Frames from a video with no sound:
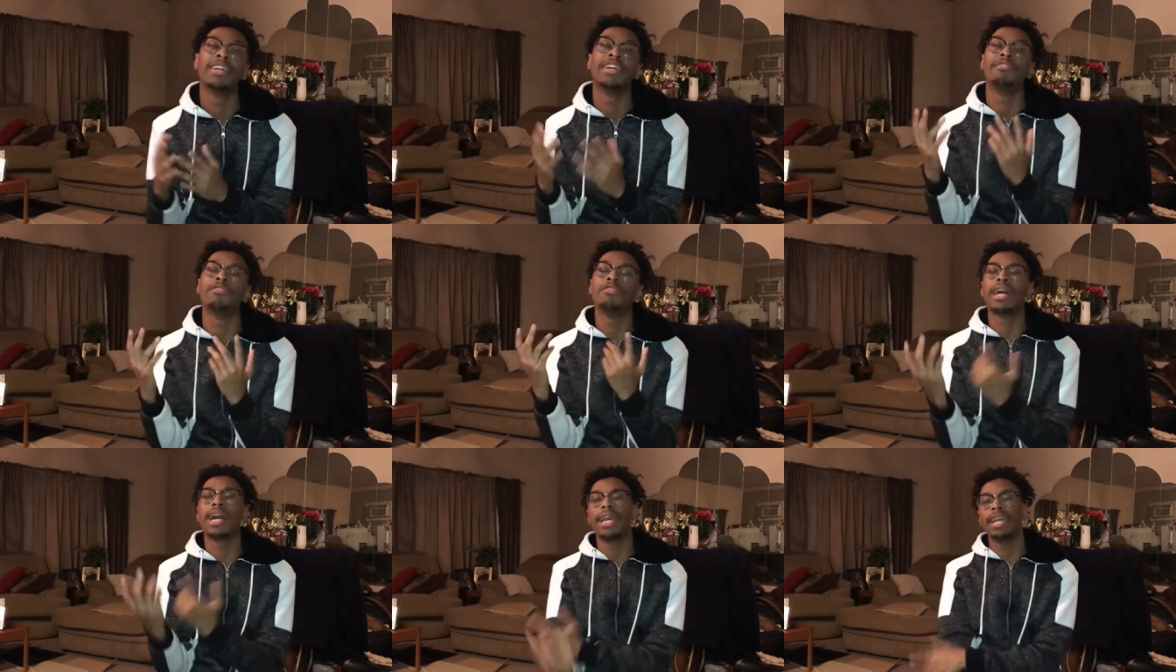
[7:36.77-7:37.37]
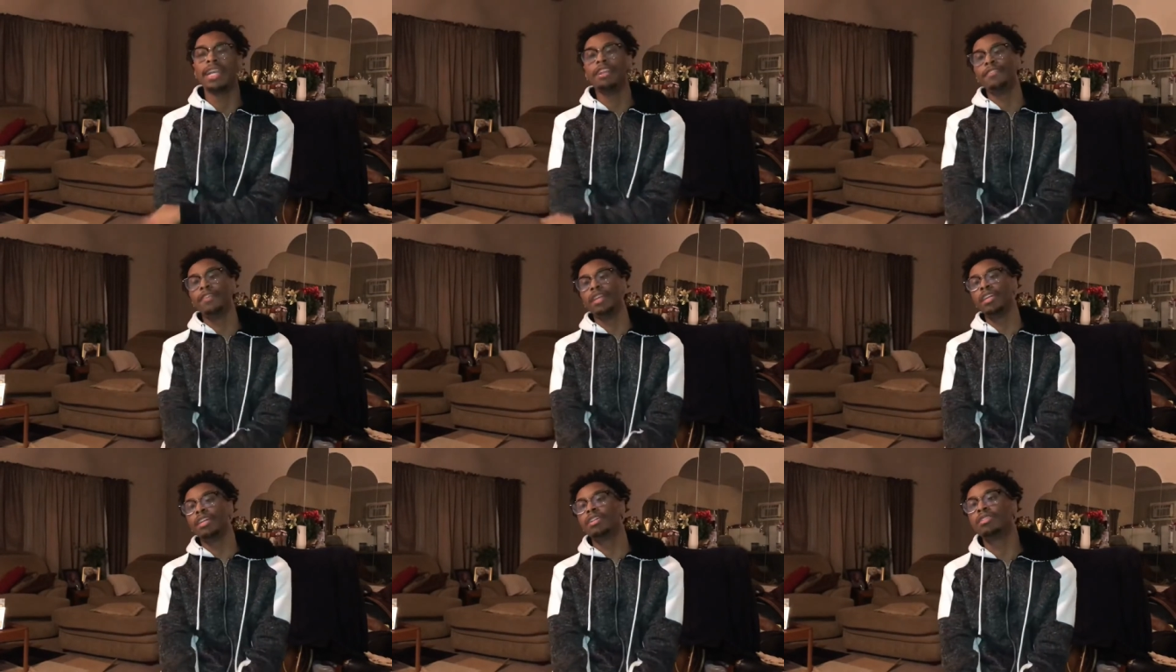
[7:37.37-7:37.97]
If you got any
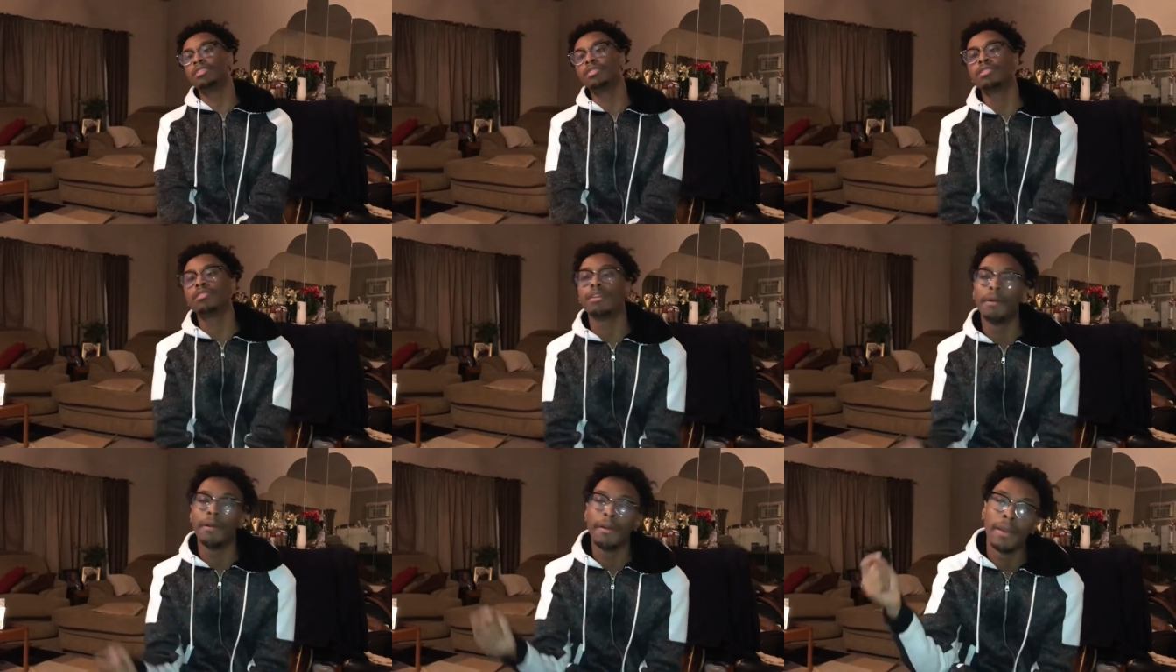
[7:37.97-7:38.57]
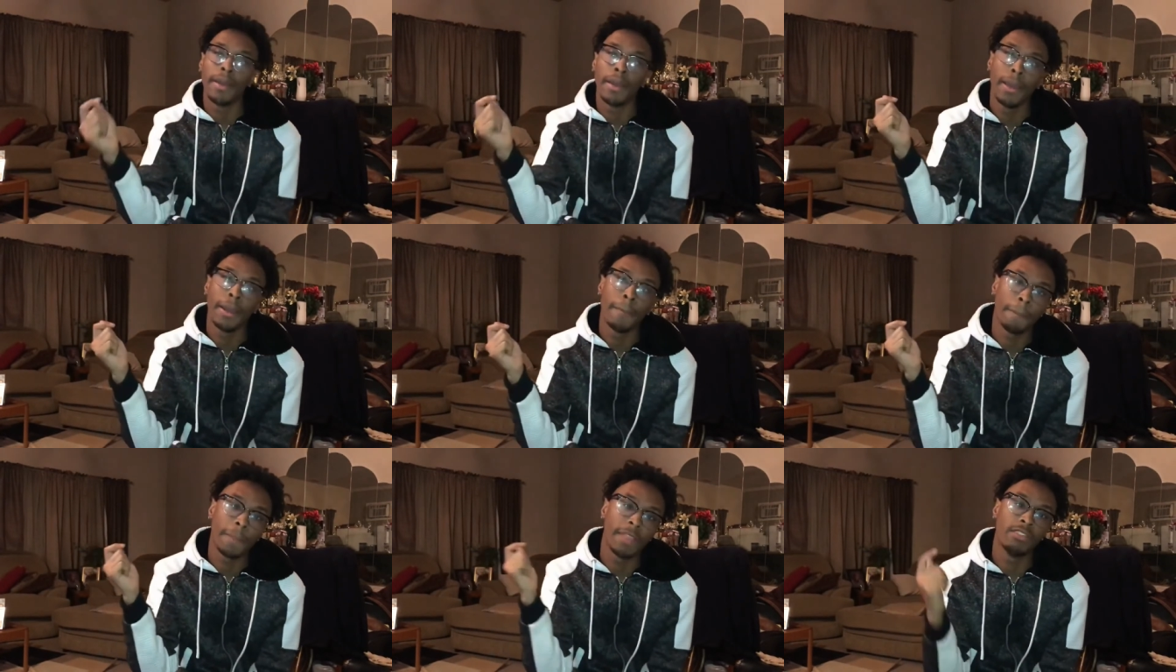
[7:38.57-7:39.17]
videos,
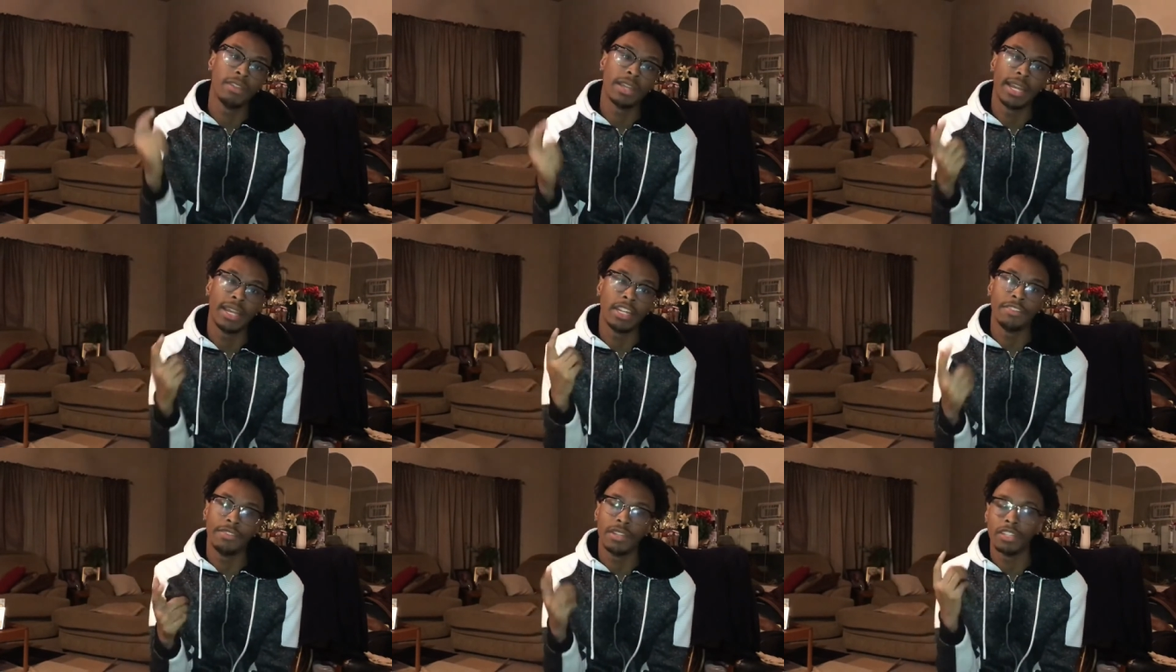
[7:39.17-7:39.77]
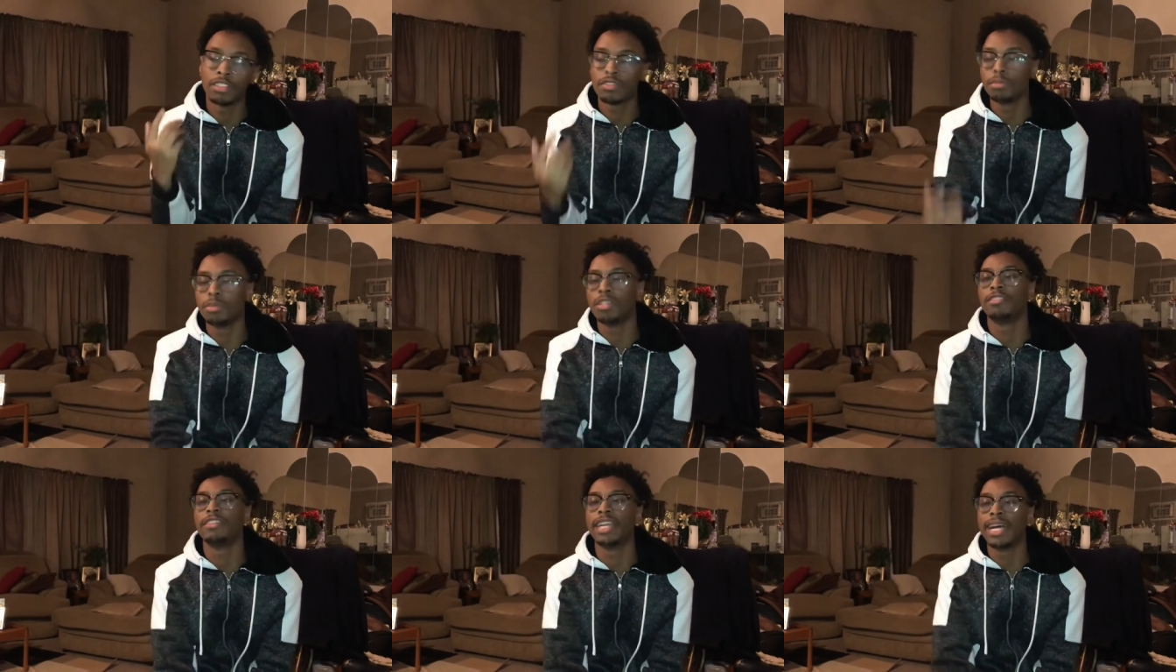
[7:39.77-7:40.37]
if you got any videos for
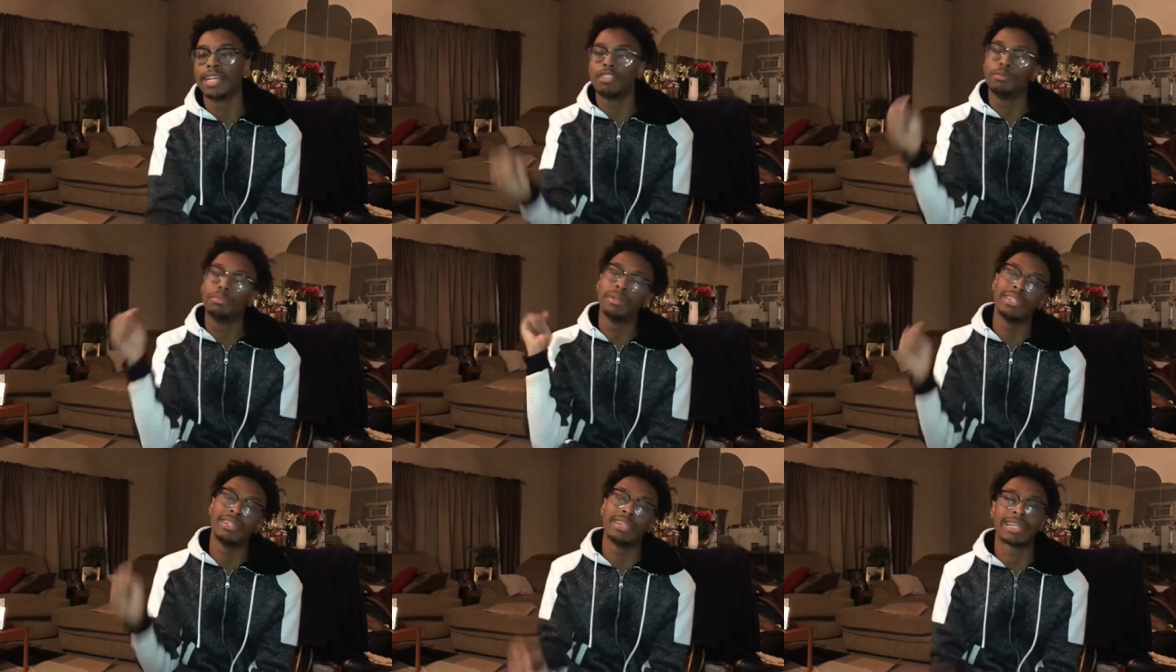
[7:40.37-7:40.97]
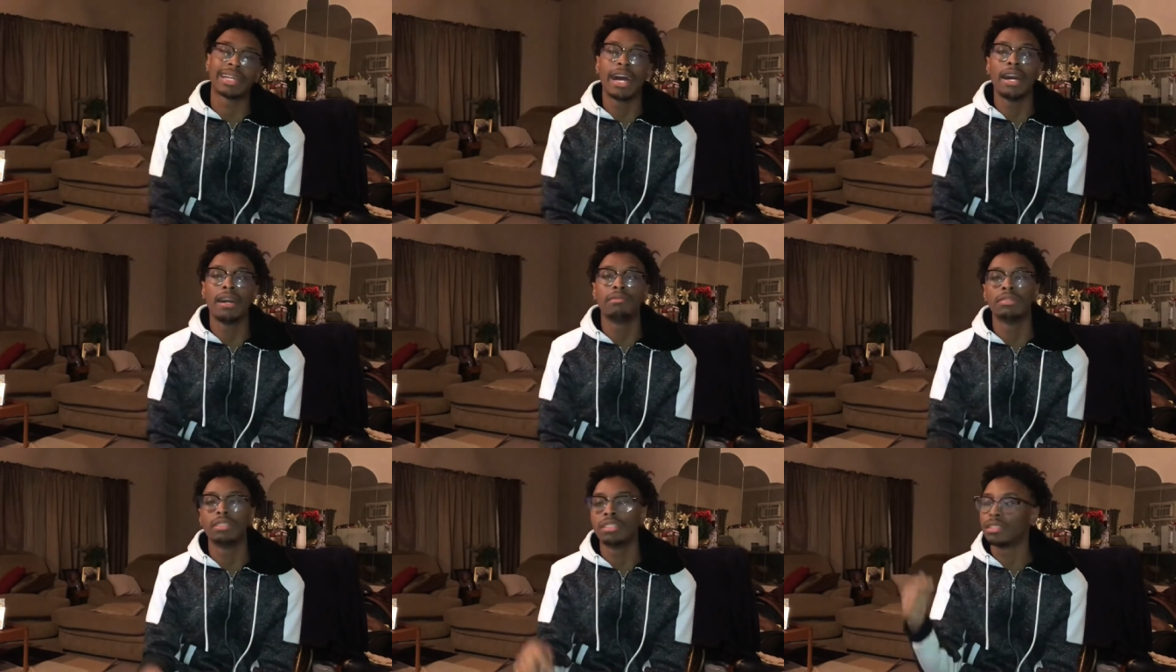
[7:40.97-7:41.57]
me to react to, put it in the
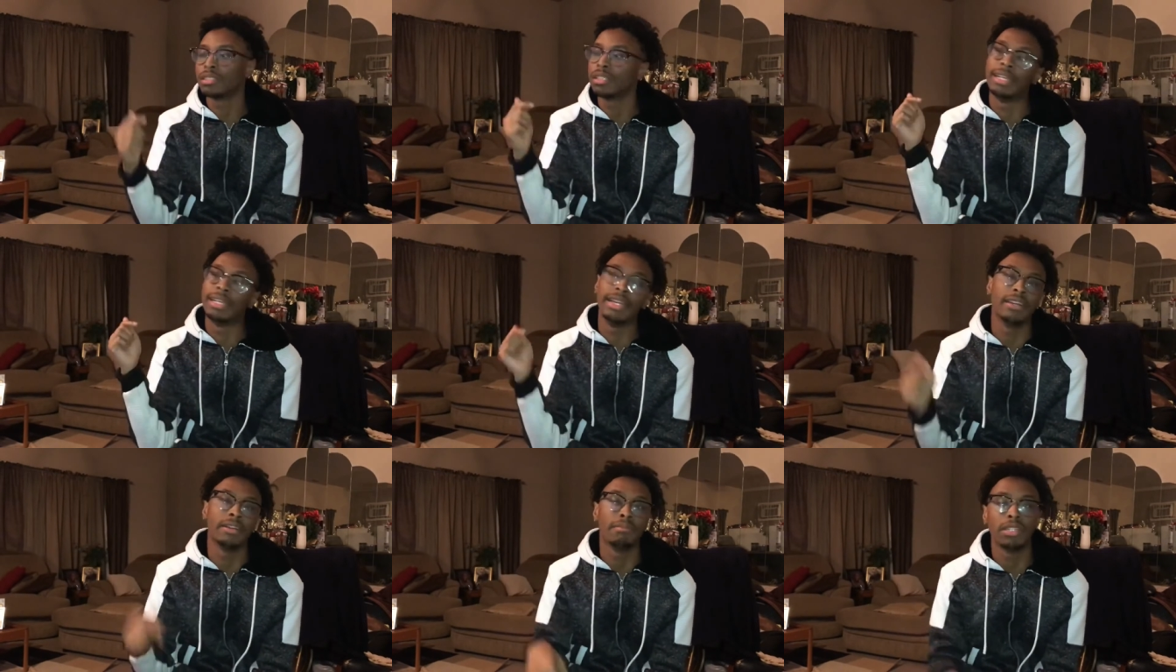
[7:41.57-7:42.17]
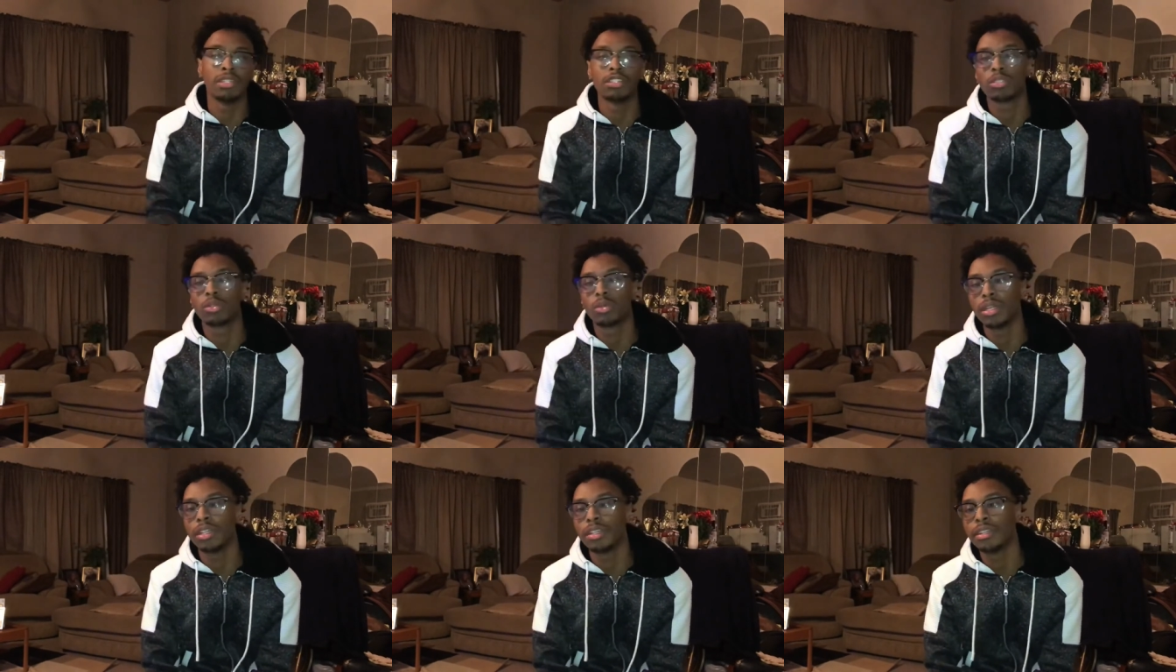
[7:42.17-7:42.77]
comments. DM me on
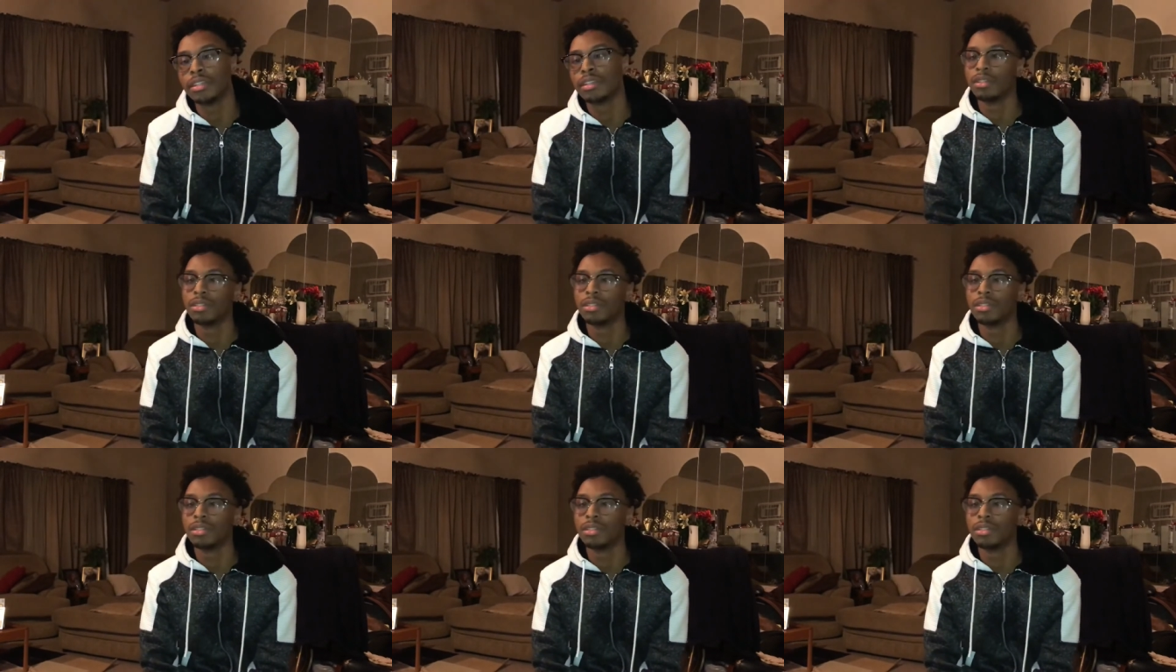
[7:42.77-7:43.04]
Twitter.